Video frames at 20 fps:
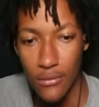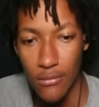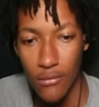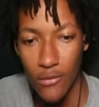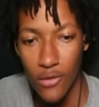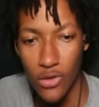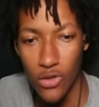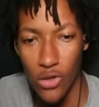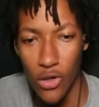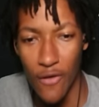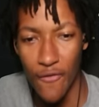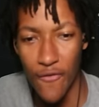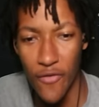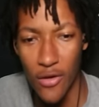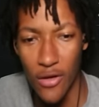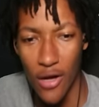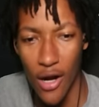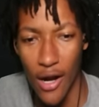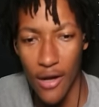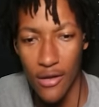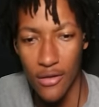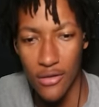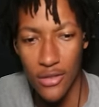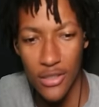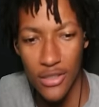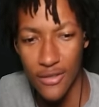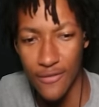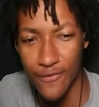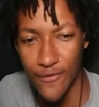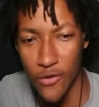So if all right,
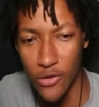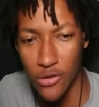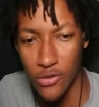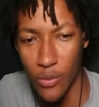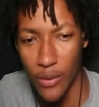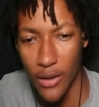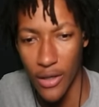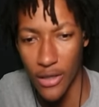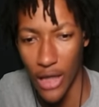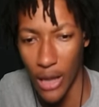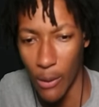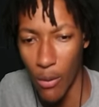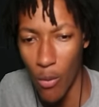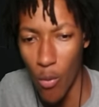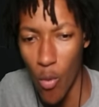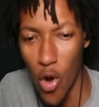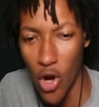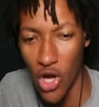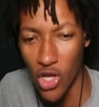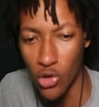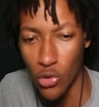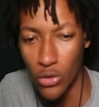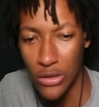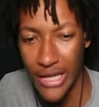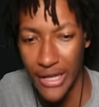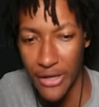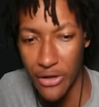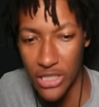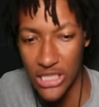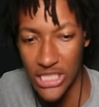this feels weird. Like, we're walking through
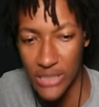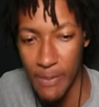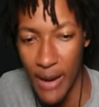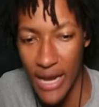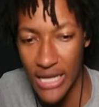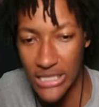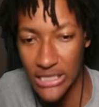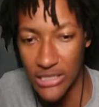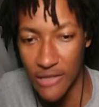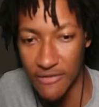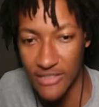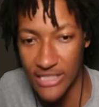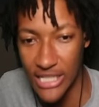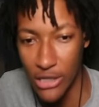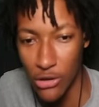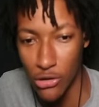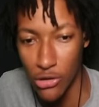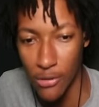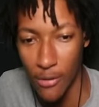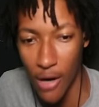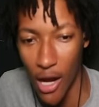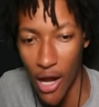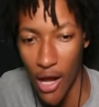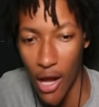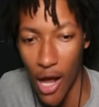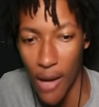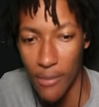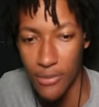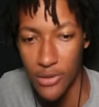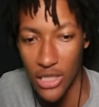linear spaces of singular
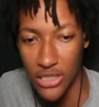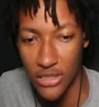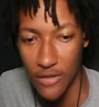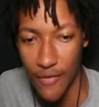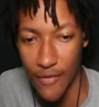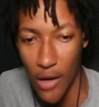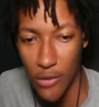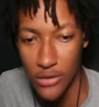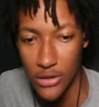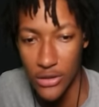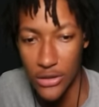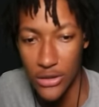objects of houses.